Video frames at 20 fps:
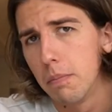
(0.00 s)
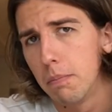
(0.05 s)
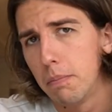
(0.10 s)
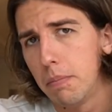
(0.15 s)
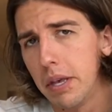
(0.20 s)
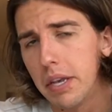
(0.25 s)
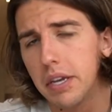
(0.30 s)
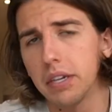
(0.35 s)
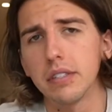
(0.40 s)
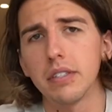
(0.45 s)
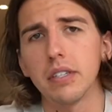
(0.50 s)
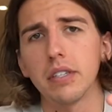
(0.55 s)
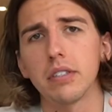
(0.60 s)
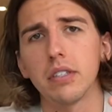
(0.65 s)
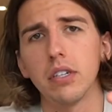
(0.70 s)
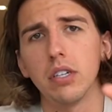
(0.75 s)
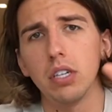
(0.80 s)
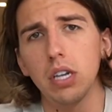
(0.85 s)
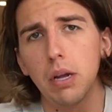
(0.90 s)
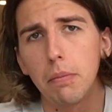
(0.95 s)
being
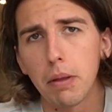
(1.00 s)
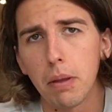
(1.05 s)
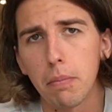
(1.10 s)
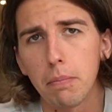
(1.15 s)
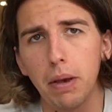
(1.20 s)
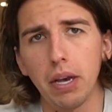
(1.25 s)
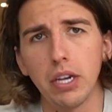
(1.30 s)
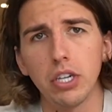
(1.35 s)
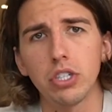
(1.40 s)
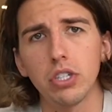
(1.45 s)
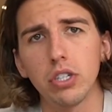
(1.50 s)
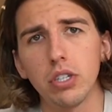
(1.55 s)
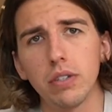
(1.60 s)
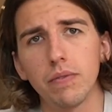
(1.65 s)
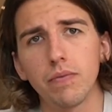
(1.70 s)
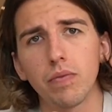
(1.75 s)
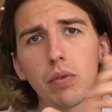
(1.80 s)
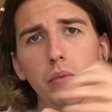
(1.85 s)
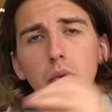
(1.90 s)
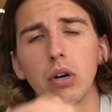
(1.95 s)
consistent and being patient,
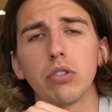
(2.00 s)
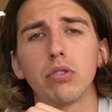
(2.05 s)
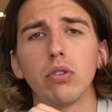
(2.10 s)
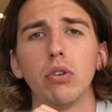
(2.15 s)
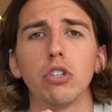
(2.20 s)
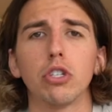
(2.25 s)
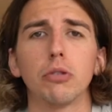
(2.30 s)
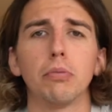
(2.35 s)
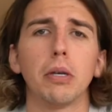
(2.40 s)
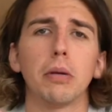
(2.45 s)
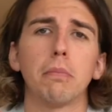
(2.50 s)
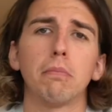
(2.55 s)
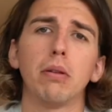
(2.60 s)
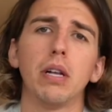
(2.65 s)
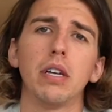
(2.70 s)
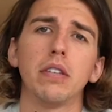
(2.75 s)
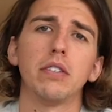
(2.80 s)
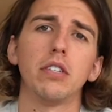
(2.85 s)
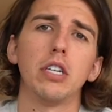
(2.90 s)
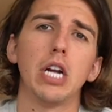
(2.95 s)
whilst also being
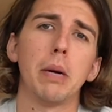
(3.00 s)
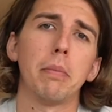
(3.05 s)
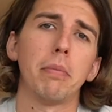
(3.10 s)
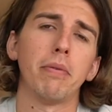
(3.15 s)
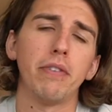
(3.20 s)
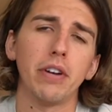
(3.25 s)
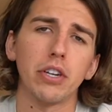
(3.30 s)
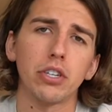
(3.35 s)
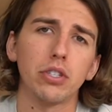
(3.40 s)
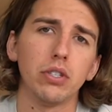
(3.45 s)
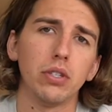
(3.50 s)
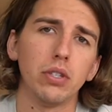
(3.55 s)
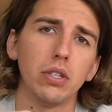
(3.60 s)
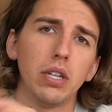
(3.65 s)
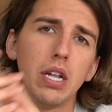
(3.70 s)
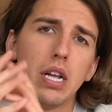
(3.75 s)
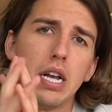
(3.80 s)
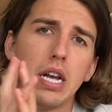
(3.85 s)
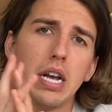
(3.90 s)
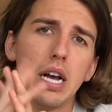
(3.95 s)
pleasant and
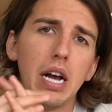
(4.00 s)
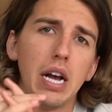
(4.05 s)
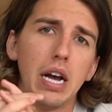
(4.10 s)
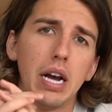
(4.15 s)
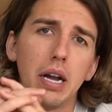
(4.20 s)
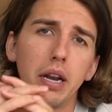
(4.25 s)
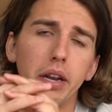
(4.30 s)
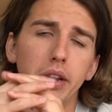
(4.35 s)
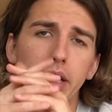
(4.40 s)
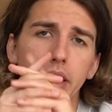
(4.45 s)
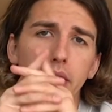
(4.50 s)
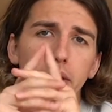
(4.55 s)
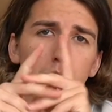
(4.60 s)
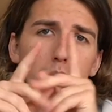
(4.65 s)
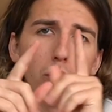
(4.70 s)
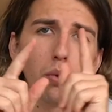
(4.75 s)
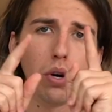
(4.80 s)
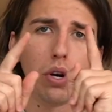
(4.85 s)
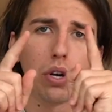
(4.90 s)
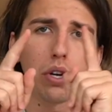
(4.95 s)
professional, and then
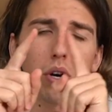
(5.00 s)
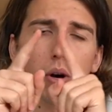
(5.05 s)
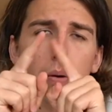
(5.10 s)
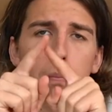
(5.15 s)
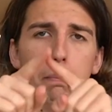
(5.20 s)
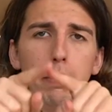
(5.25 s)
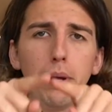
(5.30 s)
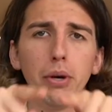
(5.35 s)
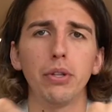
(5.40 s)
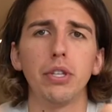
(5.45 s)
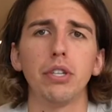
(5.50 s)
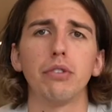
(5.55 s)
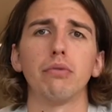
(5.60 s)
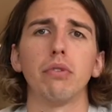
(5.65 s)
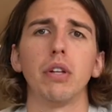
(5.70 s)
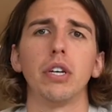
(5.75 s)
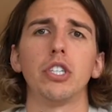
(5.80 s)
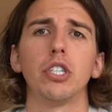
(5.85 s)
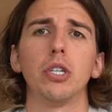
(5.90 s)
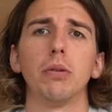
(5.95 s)
work on building these
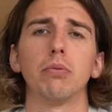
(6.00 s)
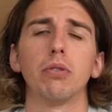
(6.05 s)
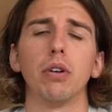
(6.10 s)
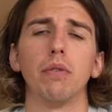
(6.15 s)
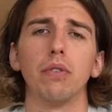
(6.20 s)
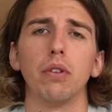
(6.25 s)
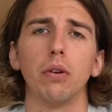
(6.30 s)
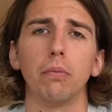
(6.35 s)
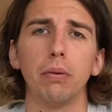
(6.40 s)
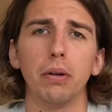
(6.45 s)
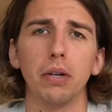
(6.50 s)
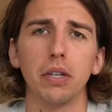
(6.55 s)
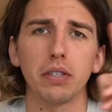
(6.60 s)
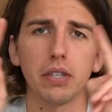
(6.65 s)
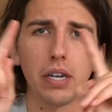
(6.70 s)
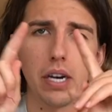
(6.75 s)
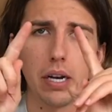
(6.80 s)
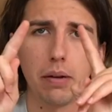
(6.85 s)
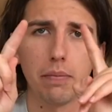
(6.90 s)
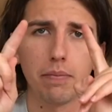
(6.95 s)
relationships over a long period of
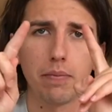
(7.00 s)
time,